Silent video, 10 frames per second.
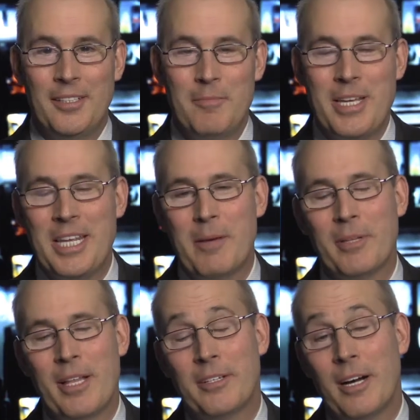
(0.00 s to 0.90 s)
Media
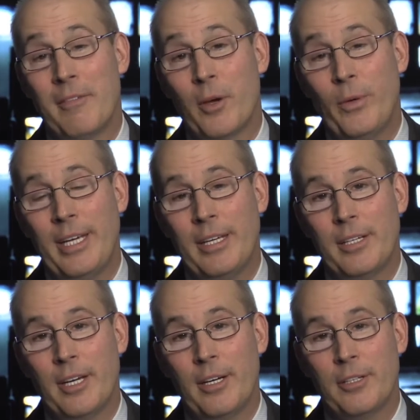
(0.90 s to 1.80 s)
blunder of the
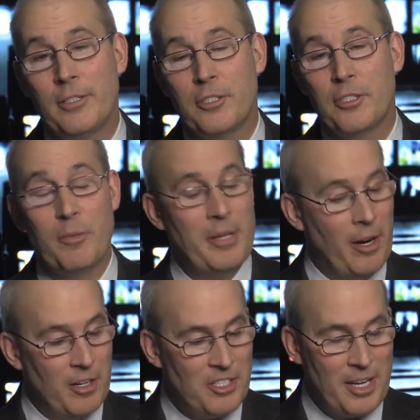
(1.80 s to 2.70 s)
week goes to the
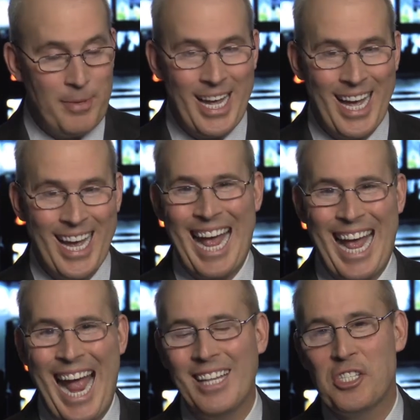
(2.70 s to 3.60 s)
PRT behind
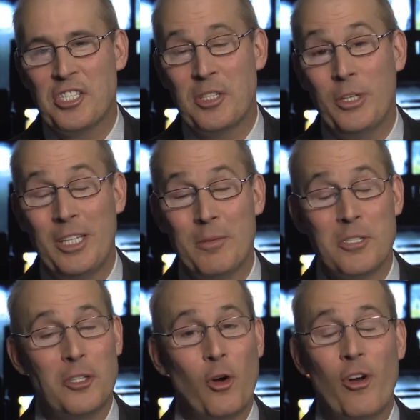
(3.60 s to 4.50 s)
Allison Williams,
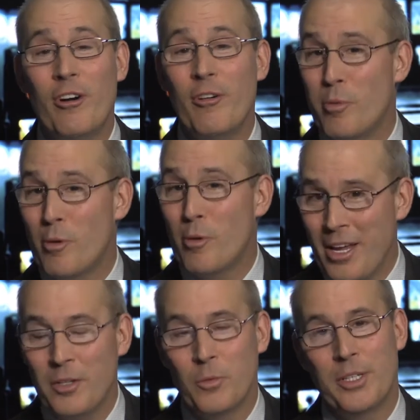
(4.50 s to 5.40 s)
the daughter of
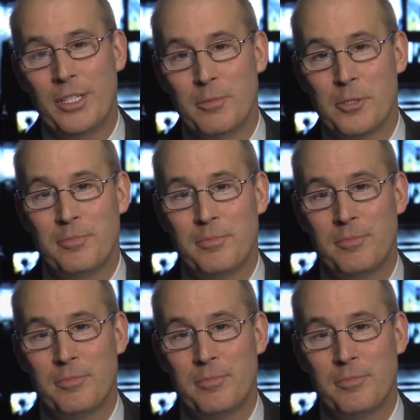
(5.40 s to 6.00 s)
Brian Williams.